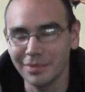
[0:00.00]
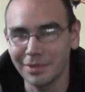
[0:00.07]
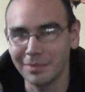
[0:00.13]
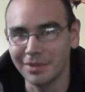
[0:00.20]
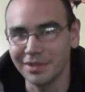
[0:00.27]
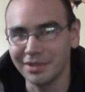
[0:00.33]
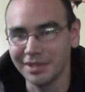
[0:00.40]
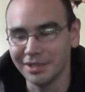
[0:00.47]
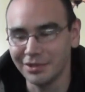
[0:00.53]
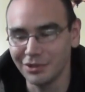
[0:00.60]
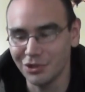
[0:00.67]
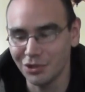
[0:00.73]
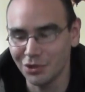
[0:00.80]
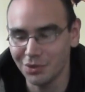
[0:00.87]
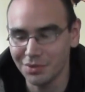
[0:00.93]
per milliliter
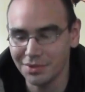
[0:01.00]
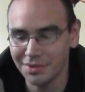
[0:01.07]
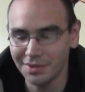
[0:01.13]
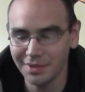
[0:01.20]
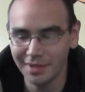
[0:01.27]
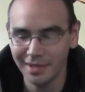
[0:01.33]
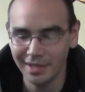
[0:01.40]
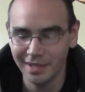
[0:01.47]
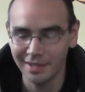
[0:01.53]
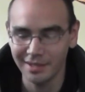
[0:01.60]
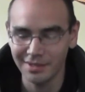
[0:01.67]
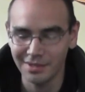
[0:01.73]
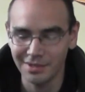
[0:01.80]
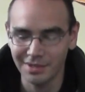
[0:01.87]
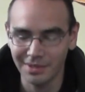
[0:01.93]
juice and
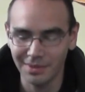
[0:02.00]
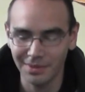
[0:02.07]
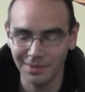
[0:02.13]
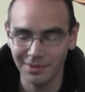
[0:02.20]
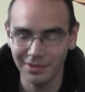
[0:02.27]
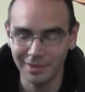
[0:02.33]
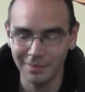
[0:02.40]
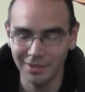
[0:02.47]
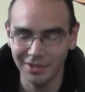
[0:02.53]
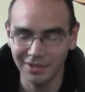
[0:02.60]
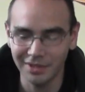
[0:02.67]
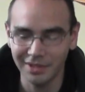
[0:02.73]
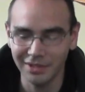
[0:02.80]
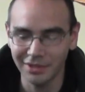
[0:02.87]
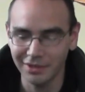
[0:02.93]
this is a 30
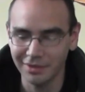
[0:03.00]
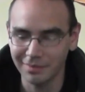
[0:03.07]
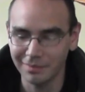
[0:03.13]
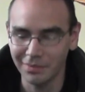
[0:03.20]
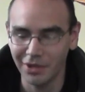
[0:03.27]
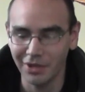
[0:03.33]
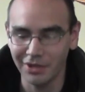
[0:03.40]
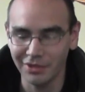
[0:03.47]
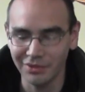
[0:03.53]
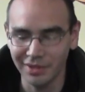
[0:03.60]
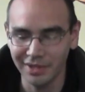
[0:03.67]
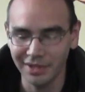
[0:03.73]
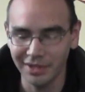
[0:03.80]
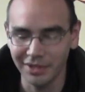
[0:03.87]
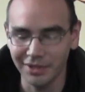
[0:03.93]
milliliter bottle
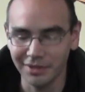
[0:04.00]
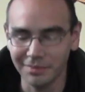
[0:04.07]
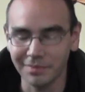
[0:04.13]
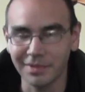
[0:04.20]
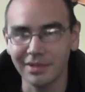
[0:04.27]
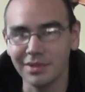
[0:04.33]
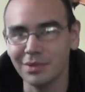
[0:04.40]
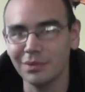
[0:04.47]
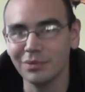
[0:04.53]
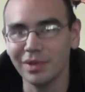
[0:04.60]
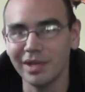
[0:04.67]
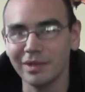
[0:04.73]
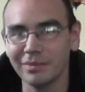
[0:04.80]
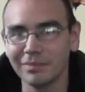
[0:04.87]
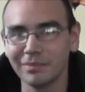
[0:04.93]
right here and this will
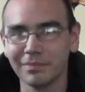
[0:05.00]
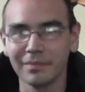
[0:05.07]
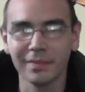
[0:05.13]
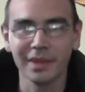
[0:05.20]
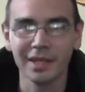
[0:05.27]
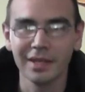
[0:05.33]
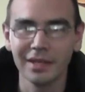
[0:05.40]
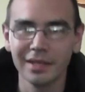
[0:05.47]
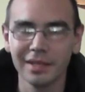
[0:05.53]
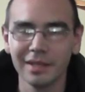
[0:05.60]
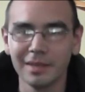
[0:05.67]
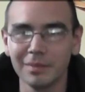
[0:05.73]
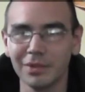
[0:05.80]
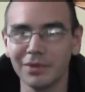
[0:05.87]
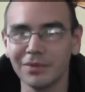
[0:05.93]
run
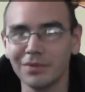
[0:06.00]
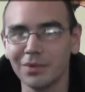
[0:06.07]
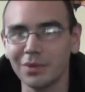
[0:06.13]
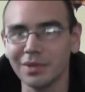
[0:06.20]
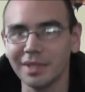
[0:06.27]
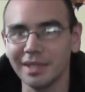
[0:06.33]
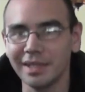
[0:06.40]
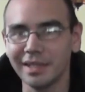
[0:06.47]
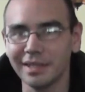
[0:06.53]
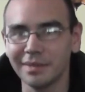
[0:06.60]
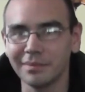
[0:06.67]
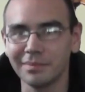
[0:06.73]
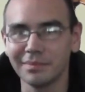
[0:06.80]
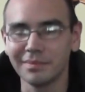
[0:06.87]
about 14.99